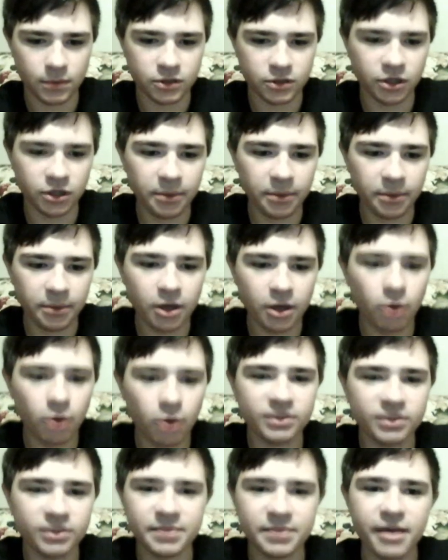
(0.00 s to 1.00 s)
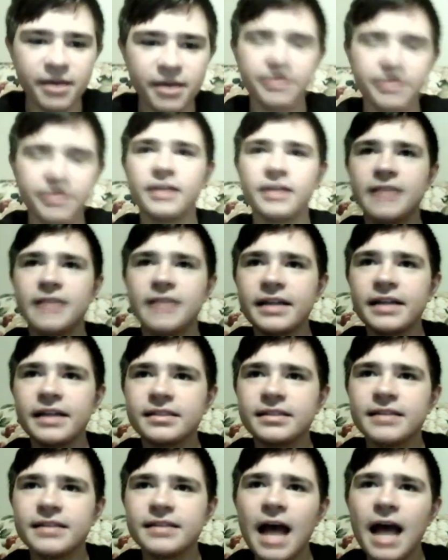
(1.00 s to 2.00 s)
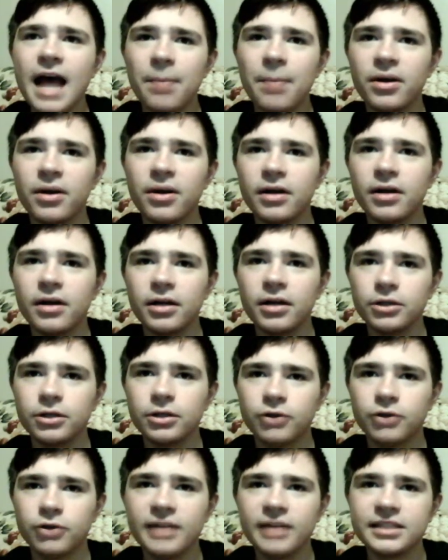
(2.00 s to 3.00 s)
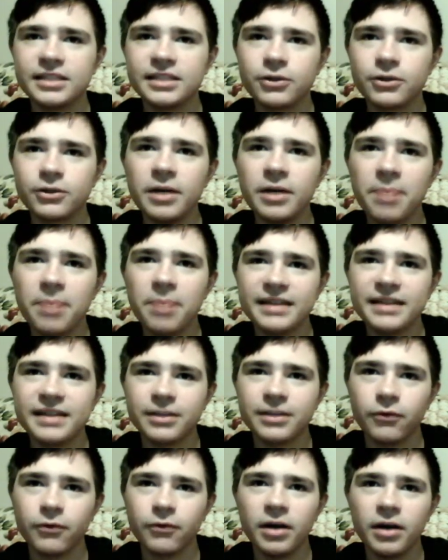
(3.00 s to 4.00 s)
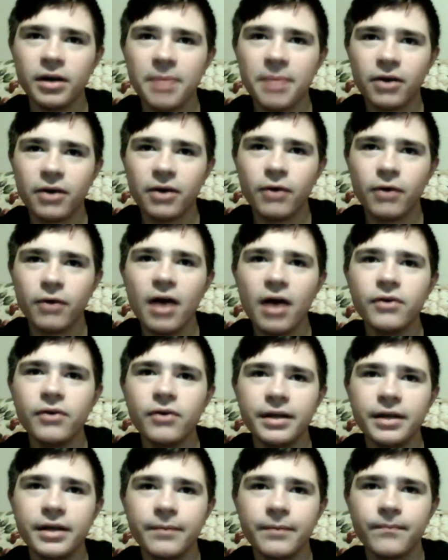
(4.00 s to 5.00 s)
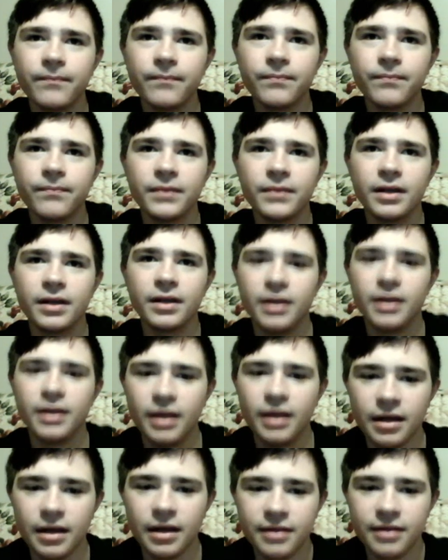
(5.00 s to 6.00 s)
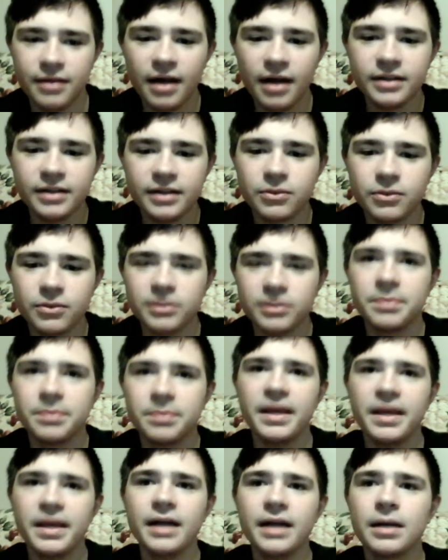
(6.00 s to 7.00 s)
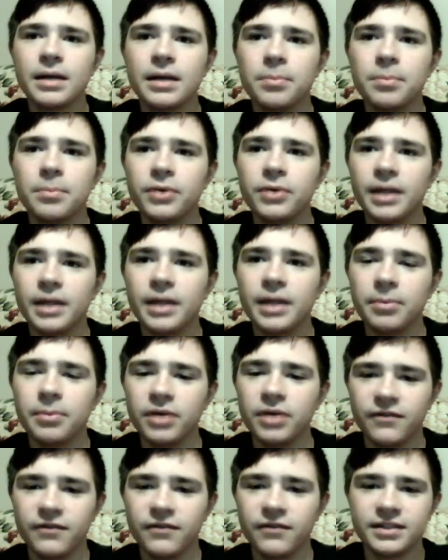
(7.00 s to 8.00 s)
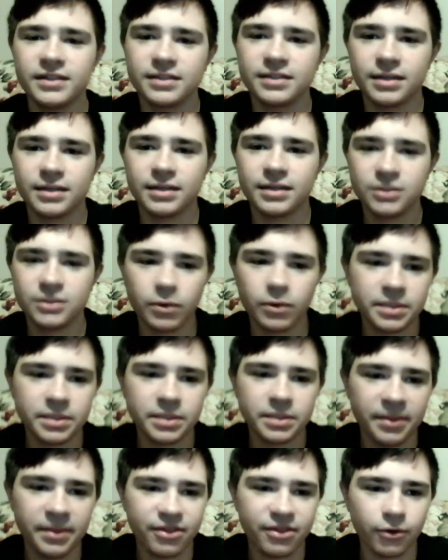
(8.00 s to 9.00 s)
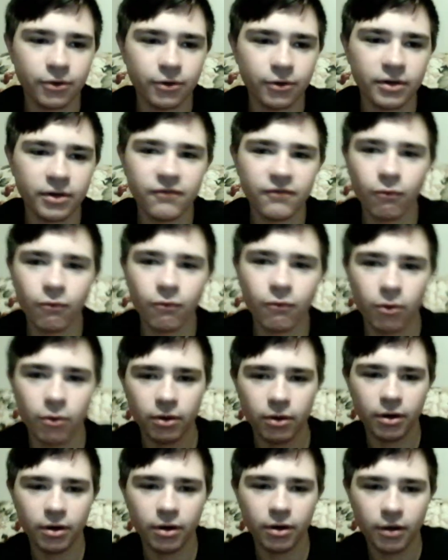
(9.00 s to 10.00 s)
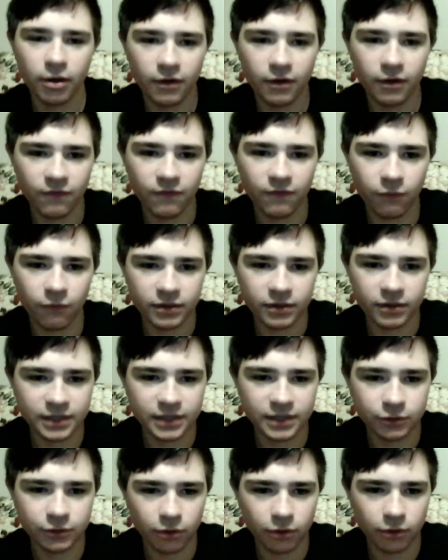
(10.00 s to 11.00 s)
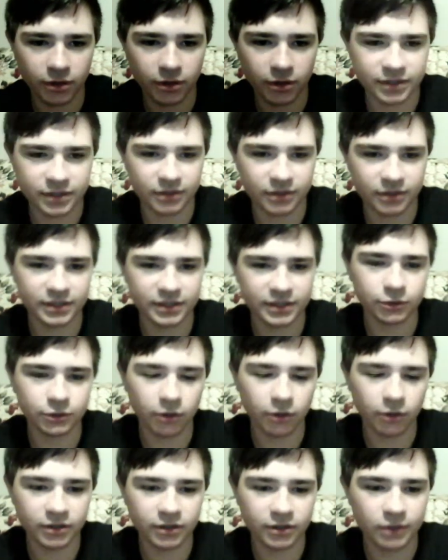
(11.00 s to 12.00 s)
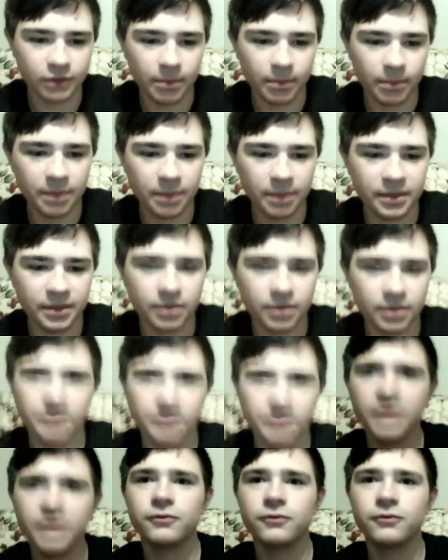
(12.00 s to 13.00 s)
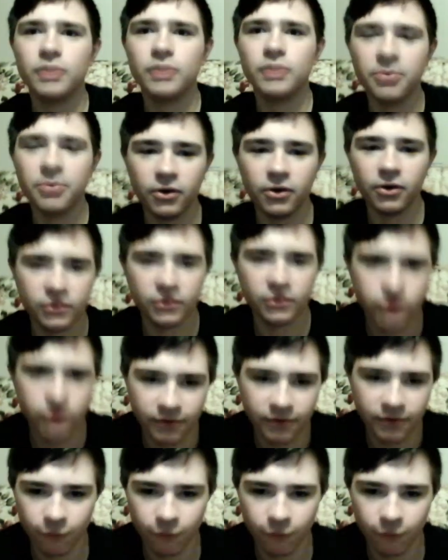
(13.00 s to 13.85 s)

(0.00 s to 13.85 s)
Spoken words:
here we go. Smith takes the snap. Tries a screen pass to the running back, Crowley. And that is going to be incomplete, I believe. It's going to be 3rd and 4 for Central Arkansas. Central Arkansas may be in a bit of trouble here. It's only